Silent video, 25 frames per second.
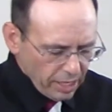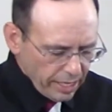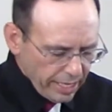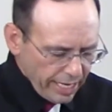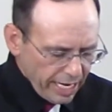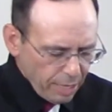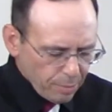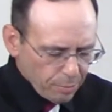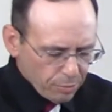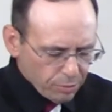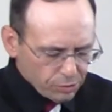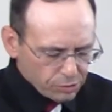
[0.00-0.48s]

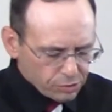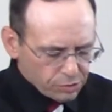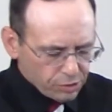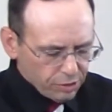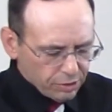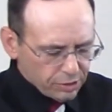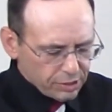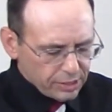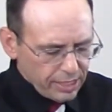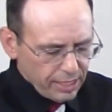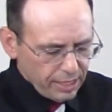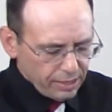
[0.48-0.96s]
Hebrews
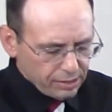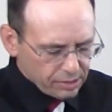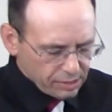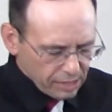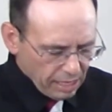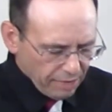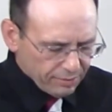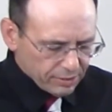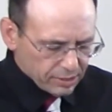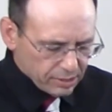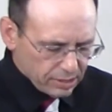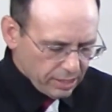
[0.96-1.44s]

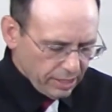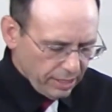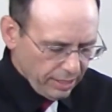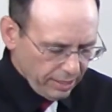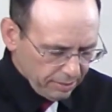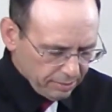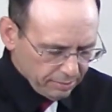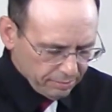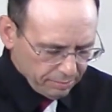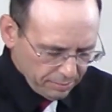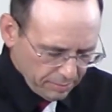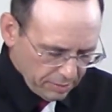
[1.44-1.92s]

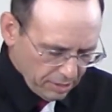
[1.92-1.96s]
13:17